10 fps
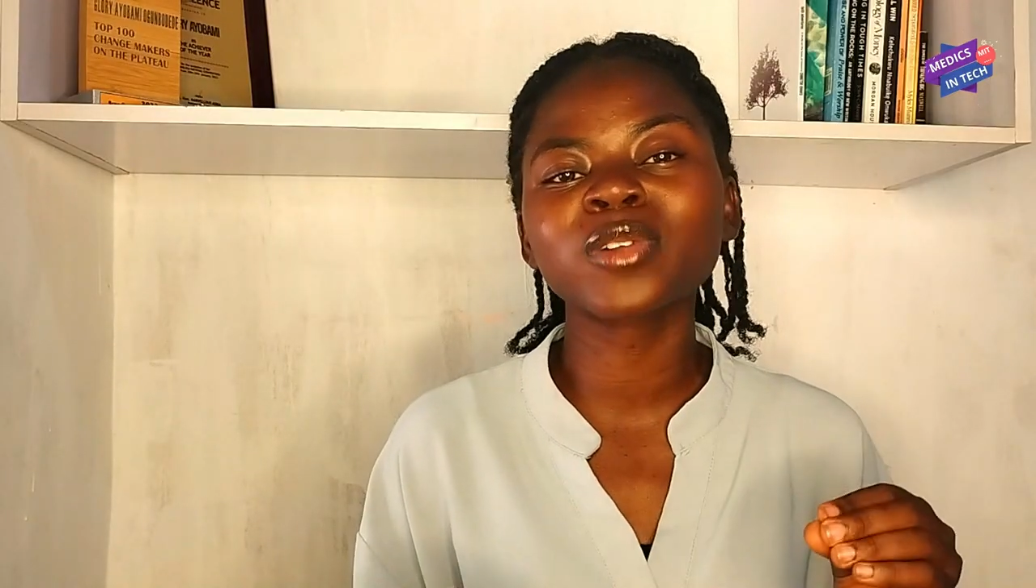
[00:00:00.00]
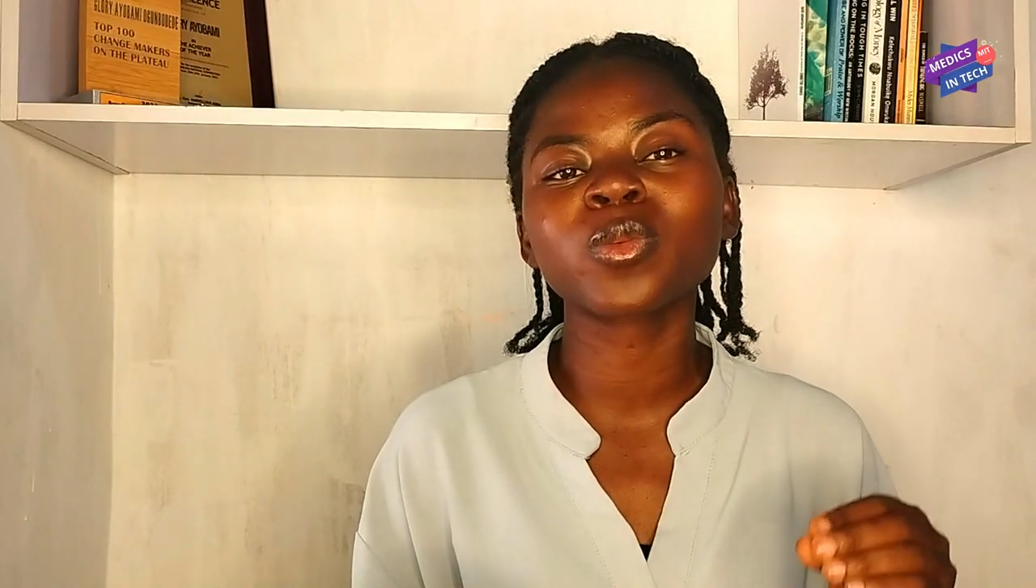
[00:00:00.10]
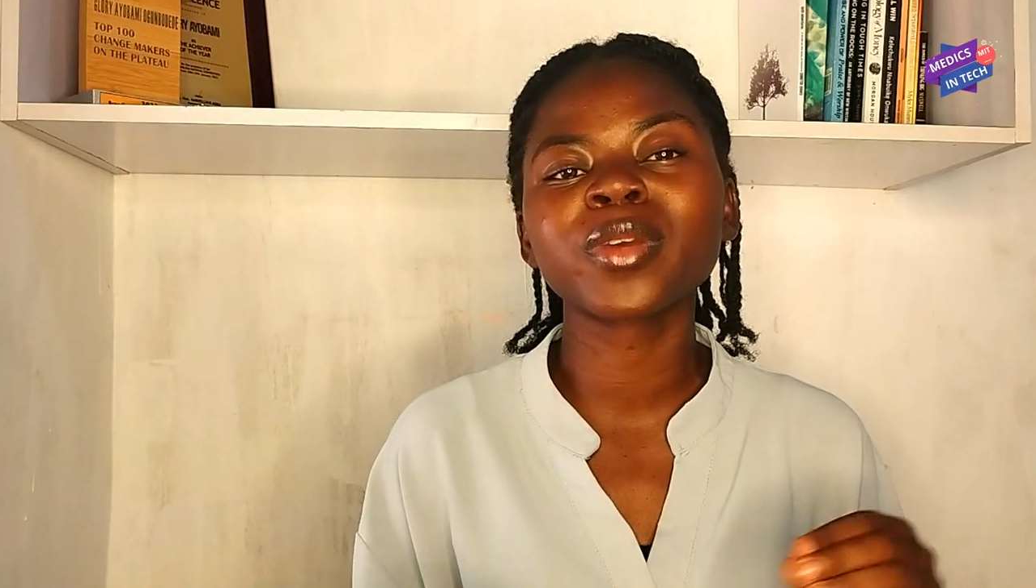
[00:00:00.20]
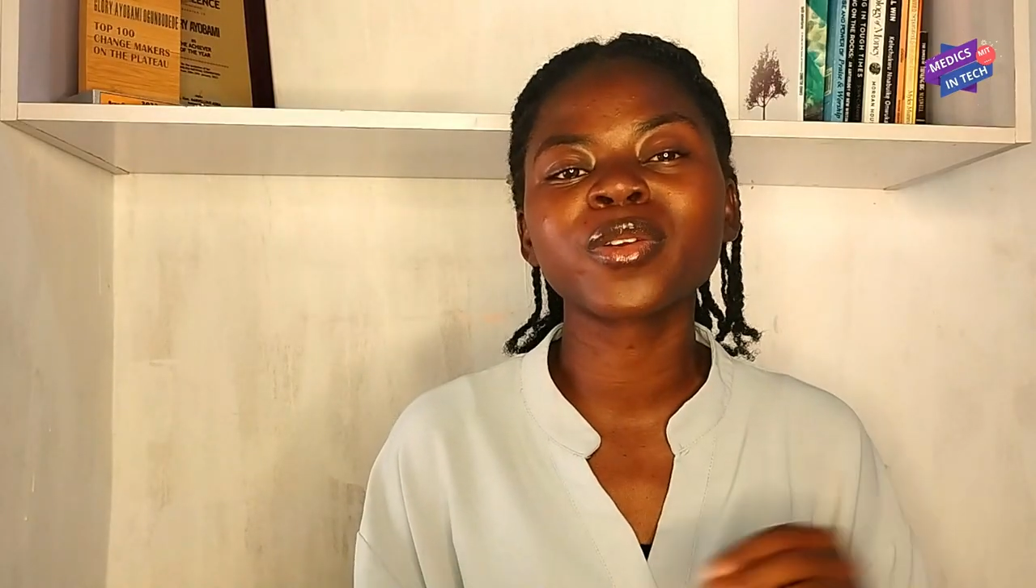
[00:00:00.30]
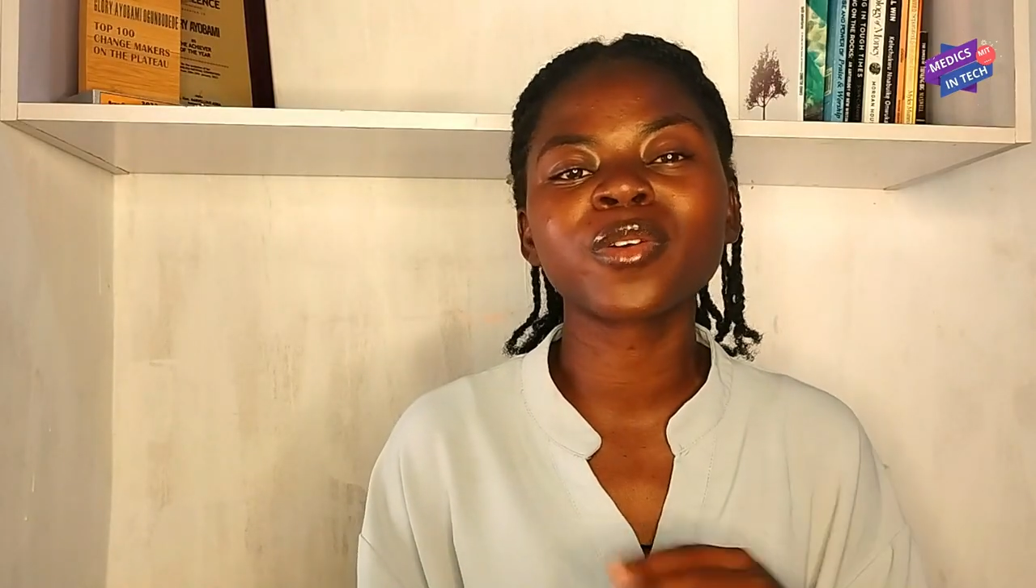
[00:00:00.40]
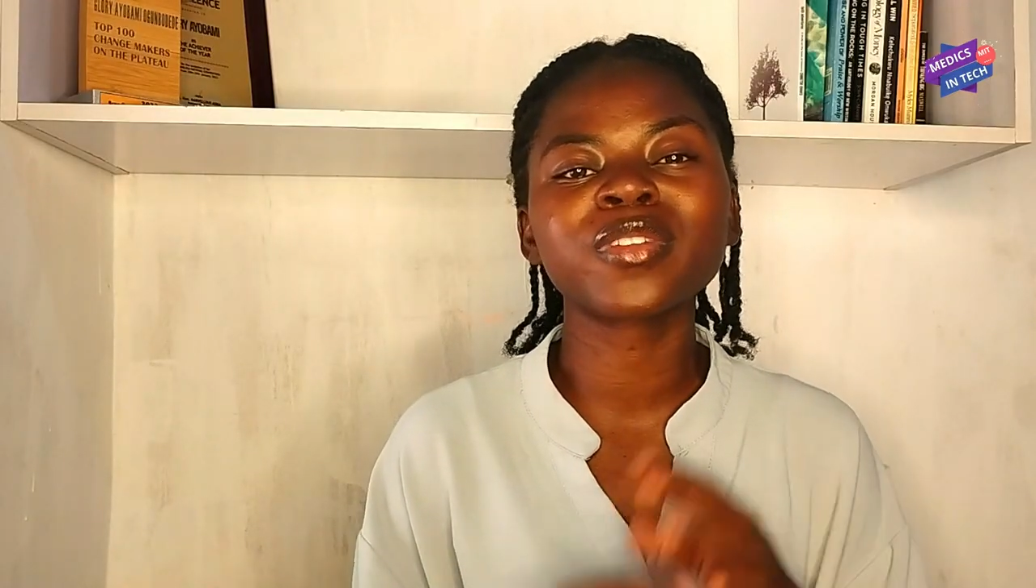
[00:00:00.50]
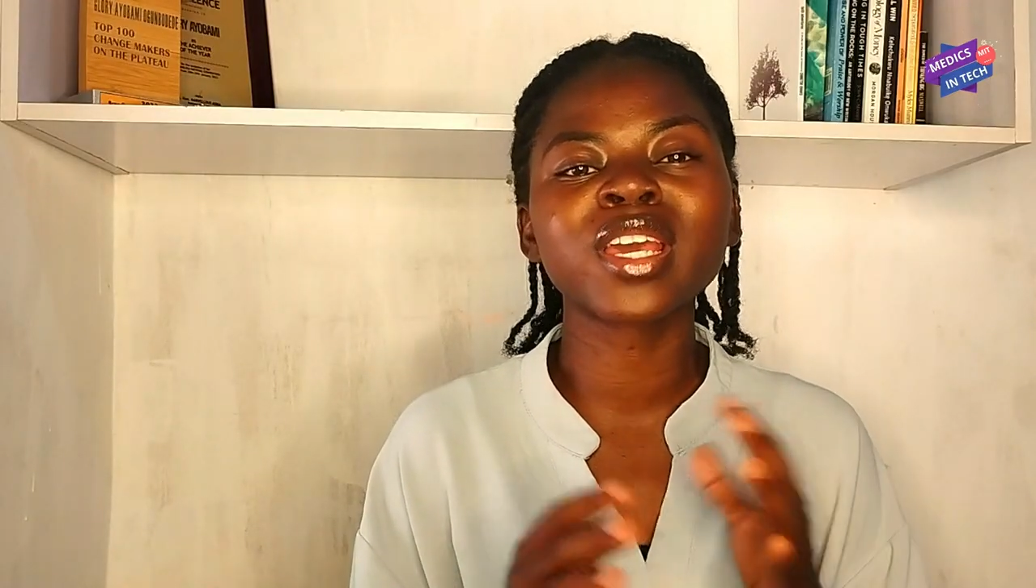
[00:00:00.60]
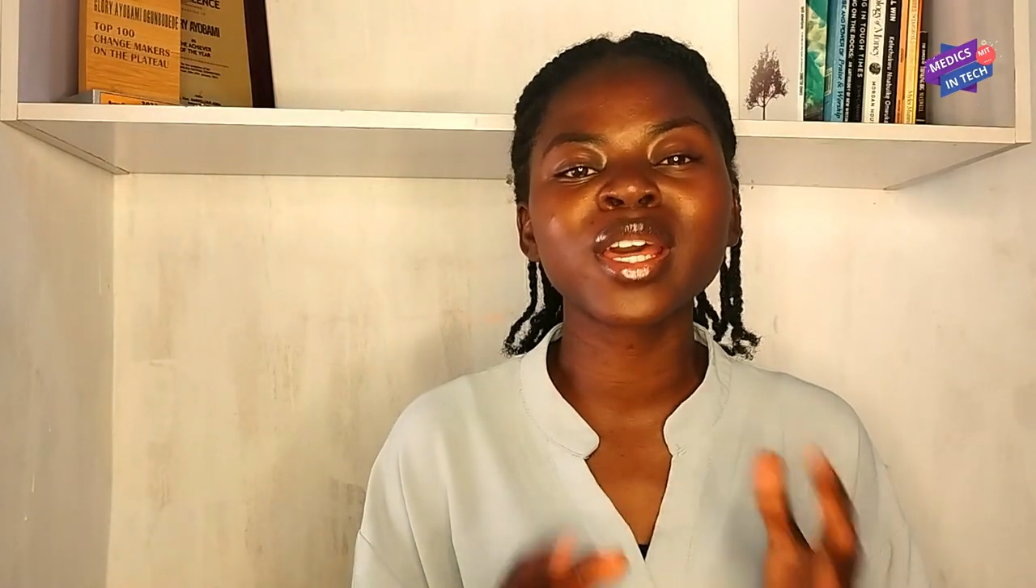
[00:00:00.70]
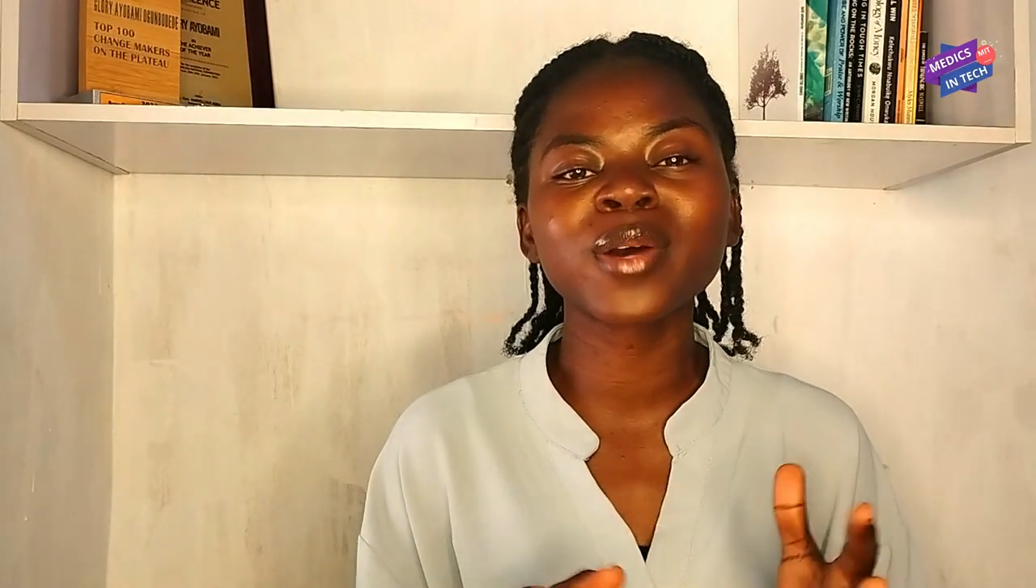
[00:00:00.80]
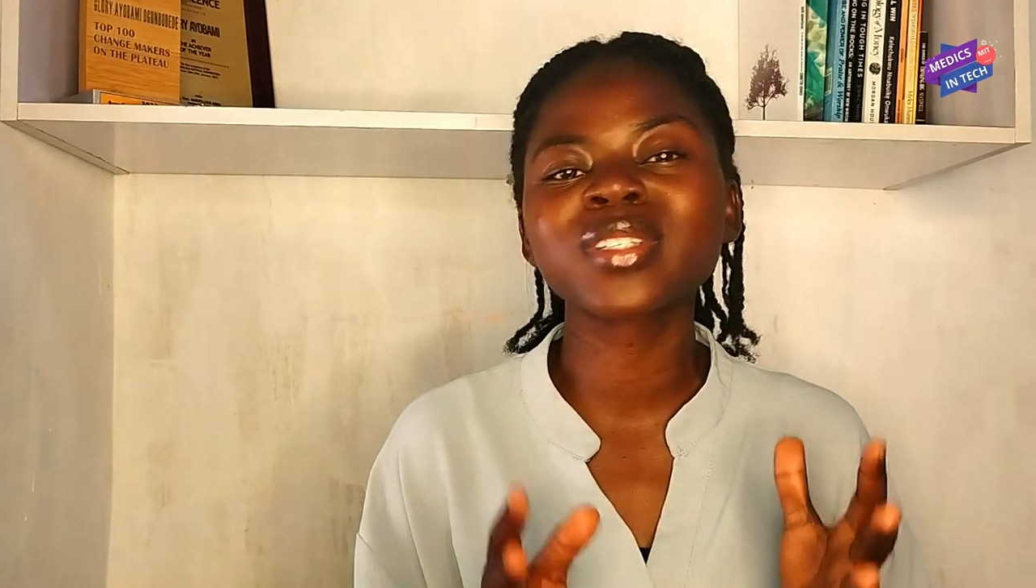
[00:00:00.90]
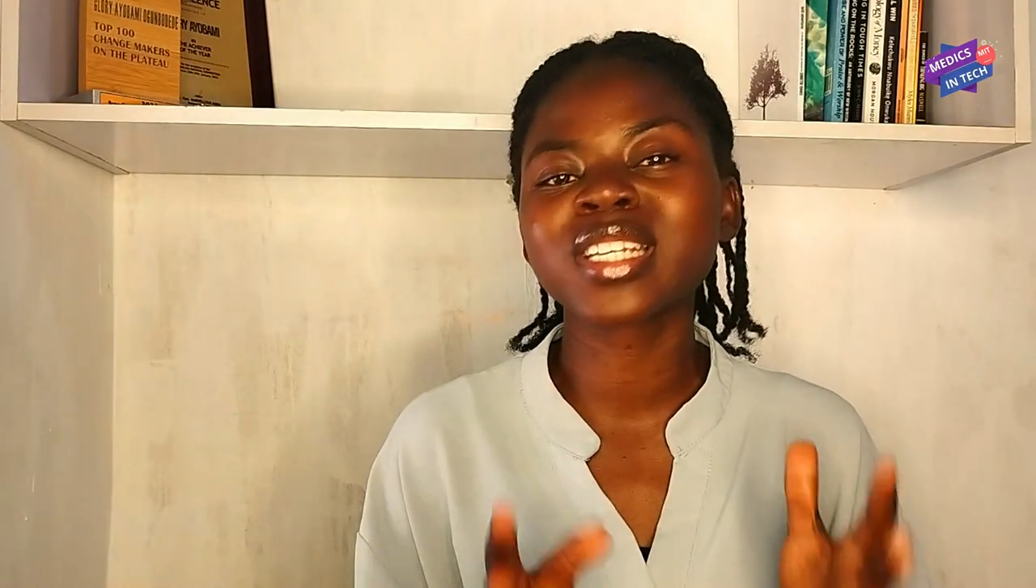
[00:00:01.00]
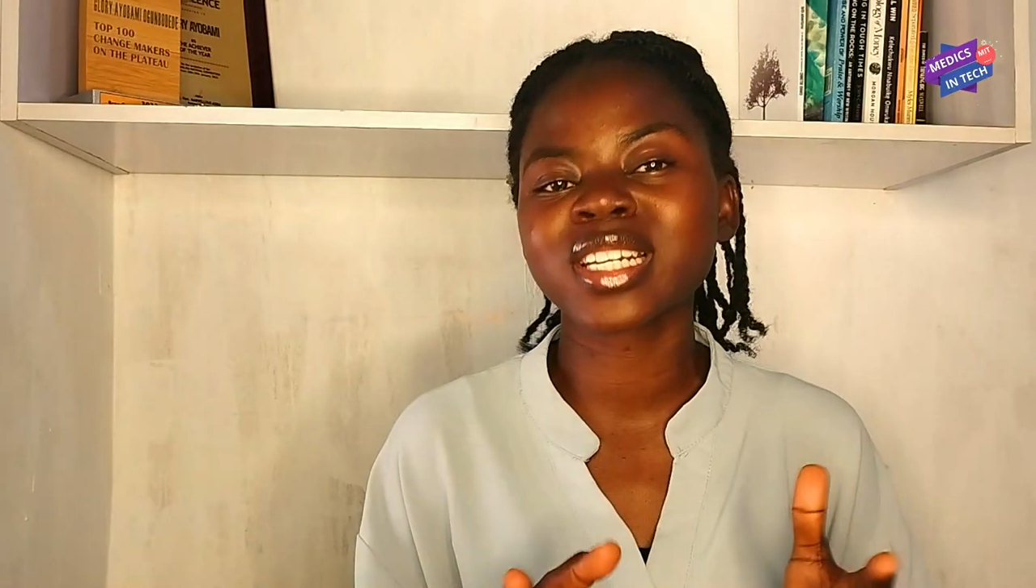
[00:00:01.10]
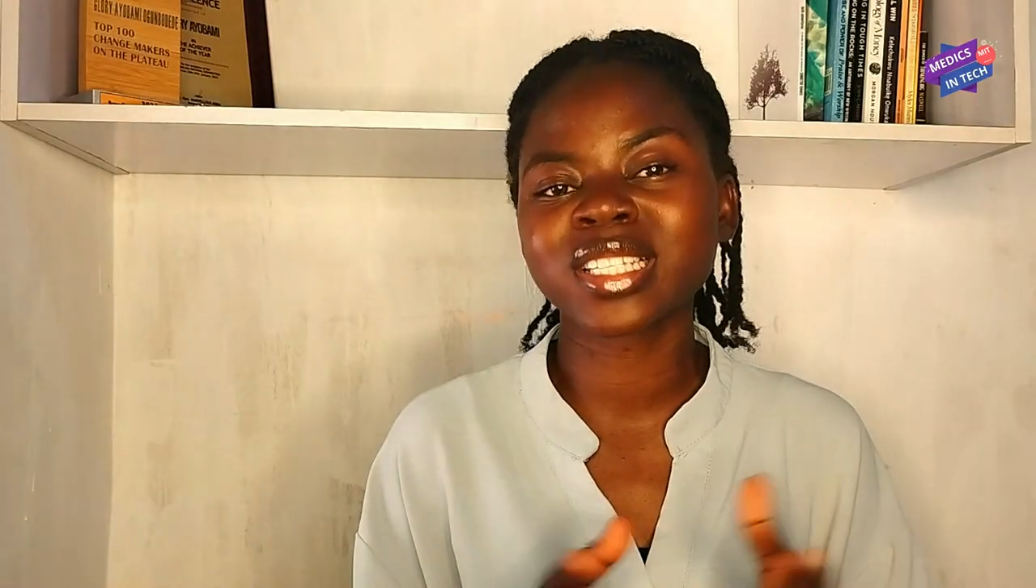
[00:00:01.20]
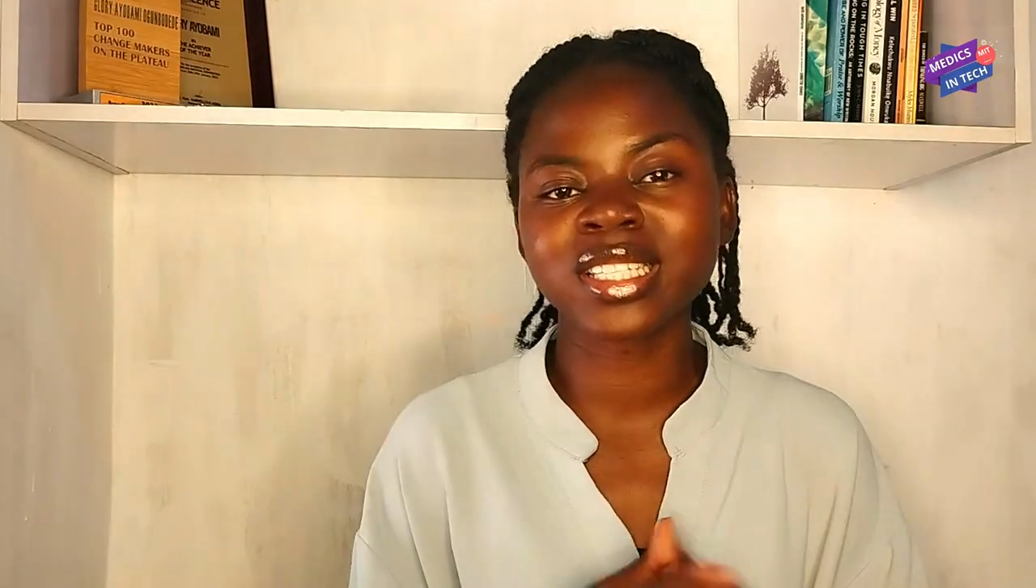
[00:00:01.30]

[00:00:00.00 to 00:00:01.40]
domains of the healthcare